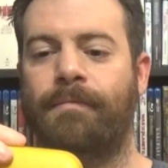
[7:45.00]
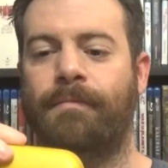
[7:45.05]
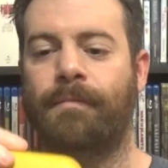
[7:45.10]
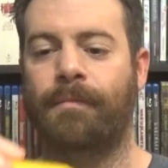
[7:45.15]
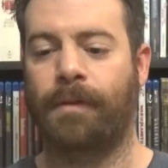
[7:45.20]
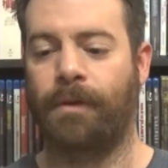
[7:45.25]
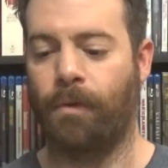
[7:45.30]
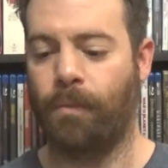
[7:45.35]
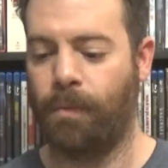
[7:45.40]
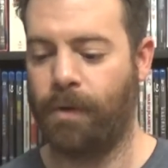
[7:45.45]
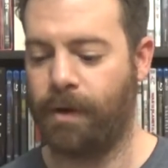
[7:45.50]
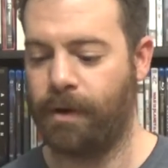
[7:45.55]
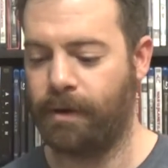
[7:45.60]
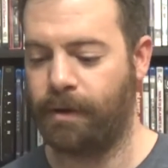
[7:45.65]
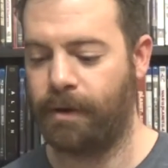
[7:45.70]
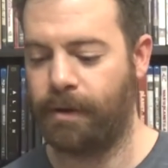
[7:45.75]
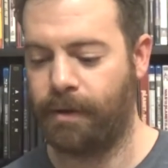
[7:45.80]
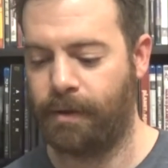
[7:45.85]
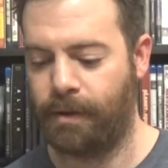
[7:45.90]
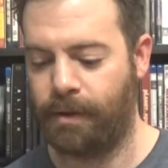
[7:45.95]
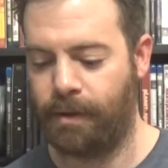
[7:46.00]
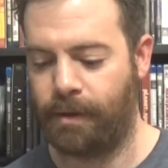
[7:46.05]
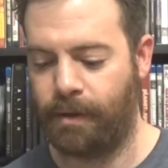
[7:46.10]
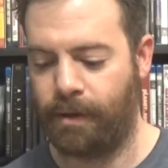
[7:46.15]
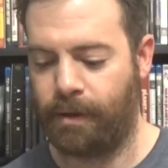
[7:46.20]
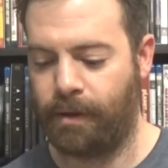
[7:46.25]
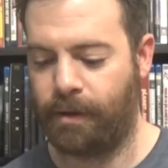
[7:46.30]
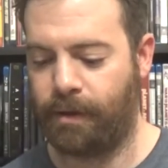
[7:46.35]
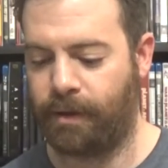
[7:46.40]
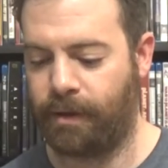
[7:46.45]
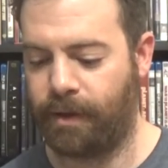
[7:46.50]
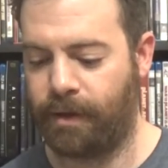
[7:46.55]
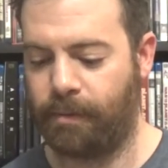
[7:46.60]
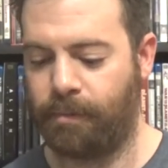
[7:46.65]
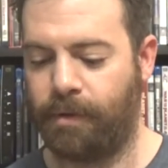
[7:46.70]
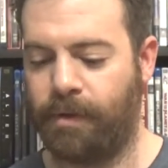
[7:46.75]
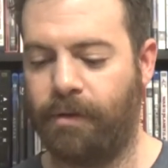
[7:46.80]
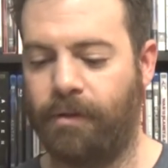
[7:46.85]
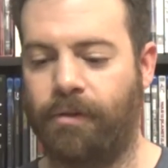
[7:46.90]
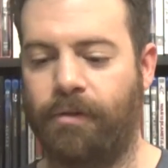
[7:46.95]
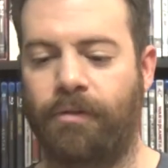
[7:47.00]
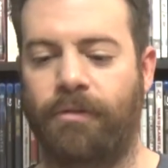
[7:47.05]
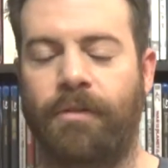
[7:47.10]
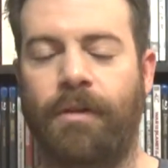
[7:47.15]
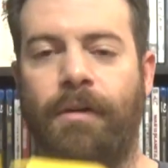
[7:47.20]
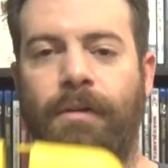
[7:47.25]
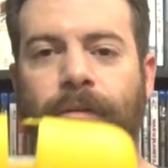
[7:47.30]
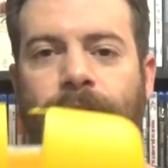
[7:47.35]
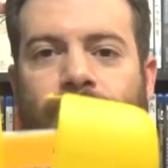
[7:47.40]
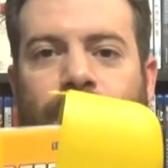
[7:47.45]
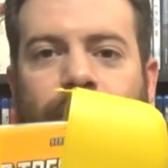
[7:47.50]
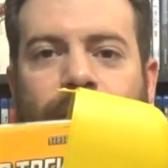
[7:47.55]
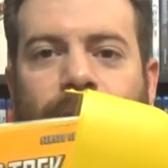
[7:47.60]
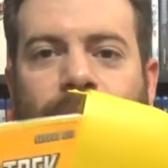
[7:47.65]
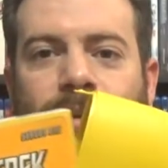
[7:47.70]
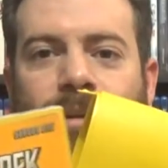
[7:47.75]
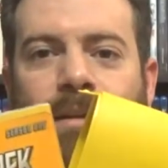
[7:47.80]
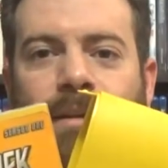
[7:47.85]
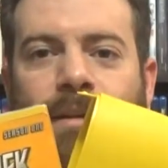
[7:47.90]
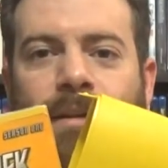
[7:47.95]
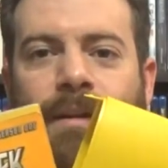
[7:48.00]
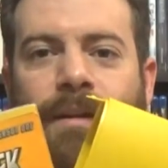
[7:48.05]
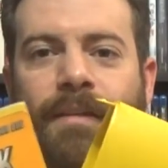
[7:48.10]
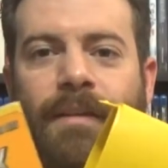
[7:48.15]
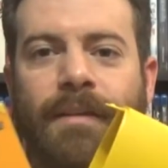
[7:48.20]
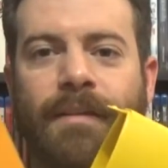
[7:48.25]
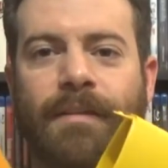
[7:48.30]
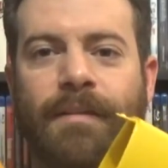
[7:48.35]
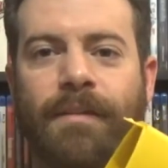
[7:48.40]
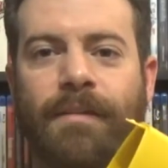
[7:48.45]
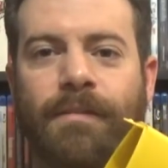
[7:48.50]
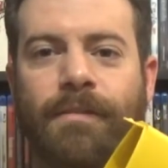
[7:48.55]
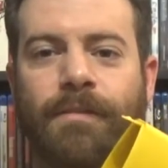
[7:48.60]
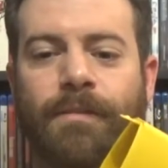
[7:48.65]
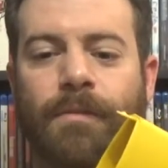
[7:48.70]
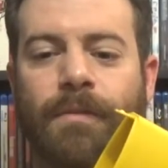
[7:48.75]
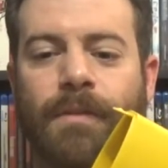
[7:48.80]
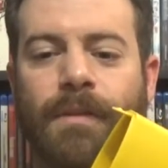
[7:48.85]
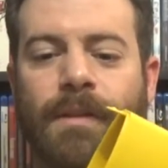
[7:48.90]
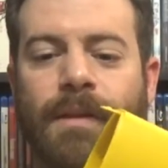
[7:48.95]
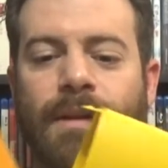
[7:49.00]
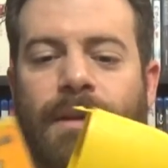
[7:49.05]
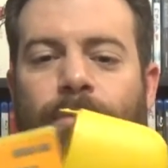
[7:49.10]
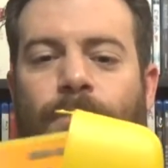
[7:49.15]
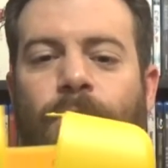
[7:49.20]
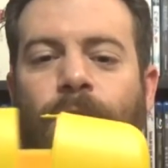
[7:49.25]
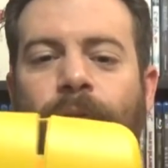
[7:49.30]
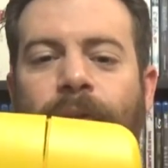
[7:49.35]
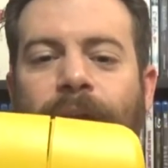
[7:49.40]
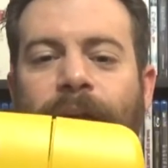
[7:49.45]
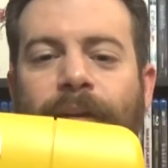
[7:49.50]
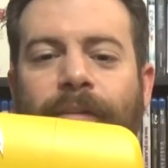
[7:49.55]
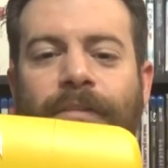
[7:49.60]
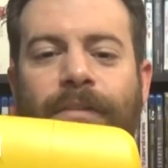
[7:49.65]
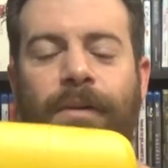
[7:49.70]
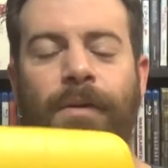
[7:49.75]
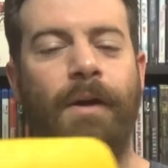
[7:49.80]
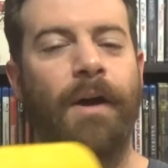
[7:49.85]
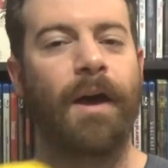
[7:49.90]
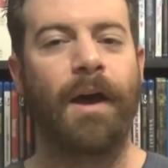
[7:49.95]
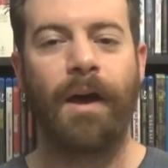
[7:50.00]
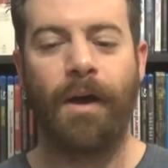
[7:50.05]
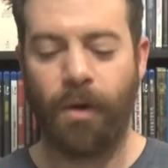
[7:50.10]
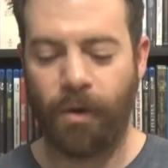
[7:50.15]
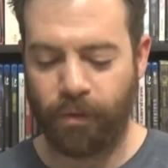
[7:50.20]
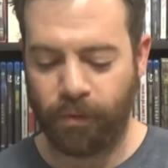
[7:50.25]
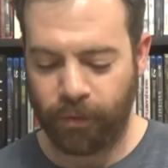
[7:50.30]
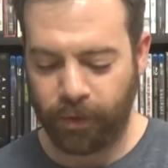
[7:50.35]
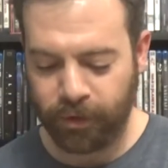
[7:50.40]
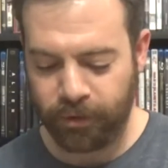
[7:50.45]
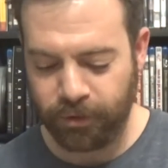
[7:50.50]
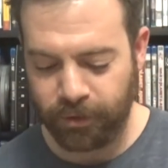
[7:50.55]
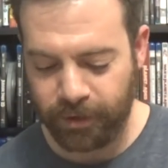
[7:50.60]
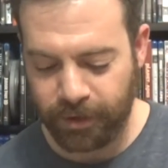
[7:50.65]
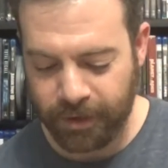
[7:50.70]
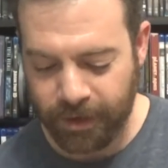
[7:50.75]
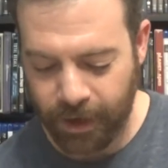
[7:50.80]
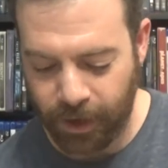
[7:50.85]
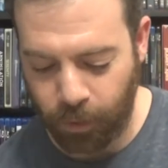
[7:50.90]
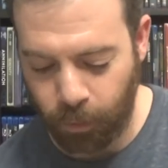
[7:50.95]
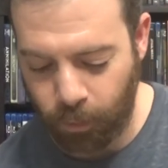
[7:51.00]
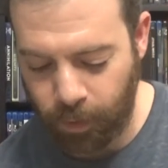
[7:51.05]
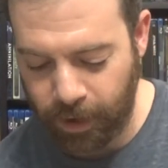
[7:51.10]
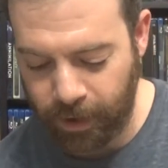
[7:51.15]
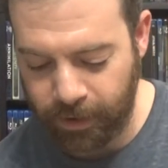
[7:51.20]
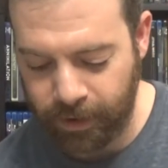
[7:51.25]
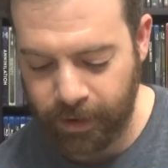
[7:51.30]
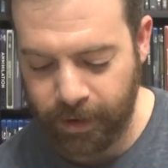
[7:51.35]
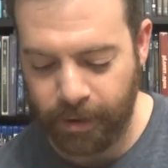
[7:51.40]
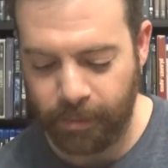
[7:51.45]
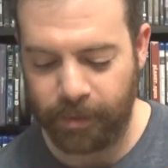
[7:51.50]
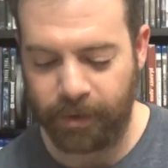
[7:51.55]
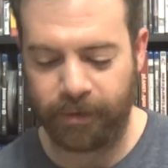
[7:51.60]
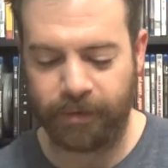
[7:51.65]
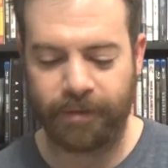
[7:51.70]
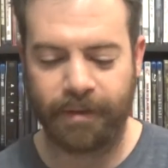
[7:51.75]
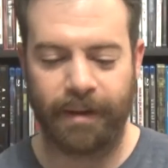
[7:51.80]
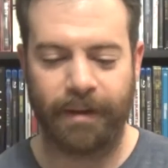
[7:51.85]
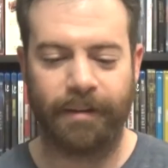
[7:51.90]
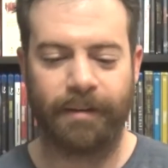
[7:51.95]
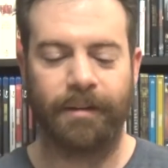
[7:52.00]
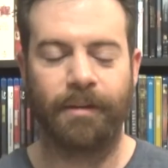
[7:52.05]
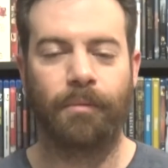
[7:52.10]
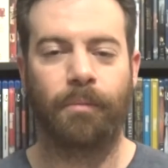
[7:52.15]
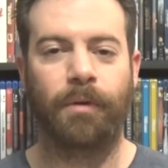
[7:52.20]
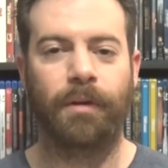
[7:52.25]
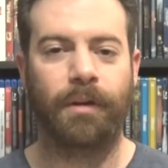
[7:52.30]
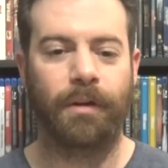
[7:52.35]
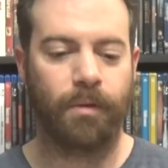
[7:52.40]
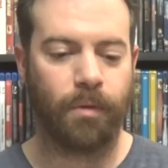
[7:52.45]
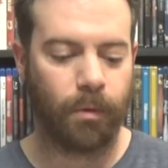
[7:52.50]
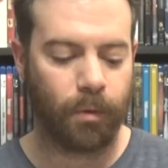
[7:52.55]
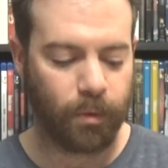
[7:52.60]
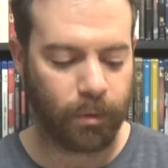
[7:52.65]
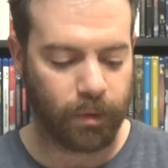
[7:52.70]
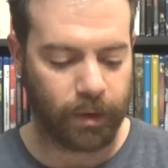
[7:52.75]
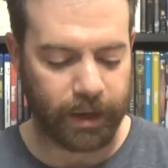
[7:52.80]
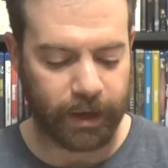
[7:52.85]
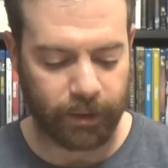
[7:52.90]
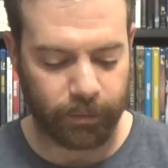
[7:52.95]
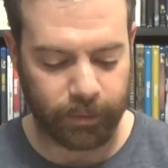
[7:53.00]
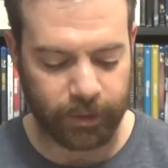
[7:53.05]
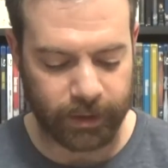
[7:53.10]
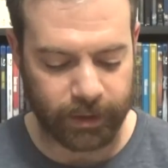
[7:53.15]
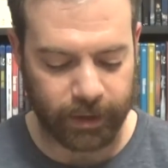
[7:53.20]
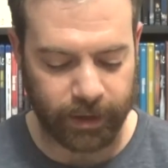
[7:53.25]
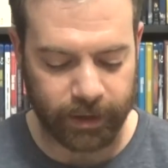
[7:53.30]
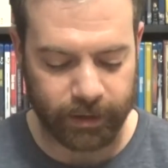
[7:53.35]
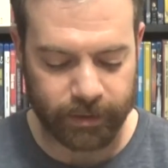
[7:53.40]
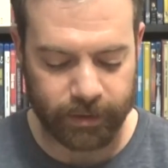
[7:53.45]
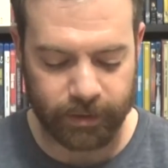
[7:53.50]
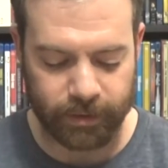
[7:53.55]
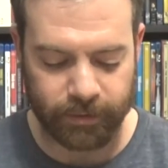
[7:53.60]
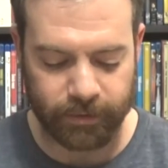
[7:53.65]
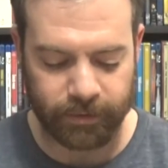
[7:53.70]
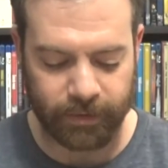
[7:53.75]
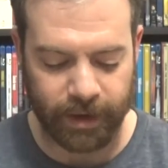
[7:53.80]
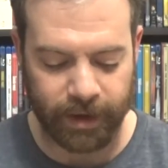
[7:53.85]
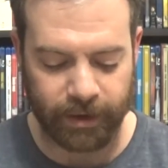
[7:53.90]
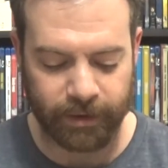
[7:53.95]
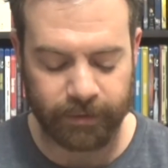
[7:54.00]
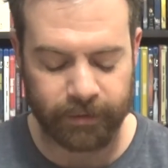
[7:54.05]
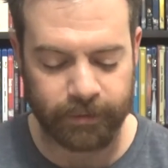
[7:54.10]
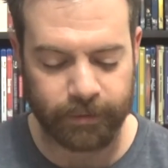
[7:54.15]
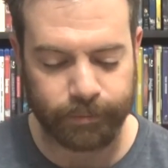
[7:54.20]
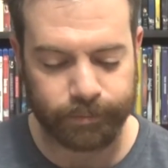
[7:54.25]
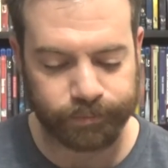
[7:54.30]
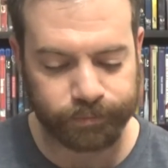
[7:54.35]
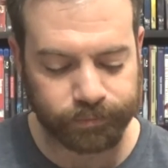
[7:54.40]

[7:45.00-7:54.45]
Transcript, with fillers: like a weird clam shell thing here, and then discs are in there. You pull it out, so functionally kind of weird, but aesthetically really cool, and I really like these as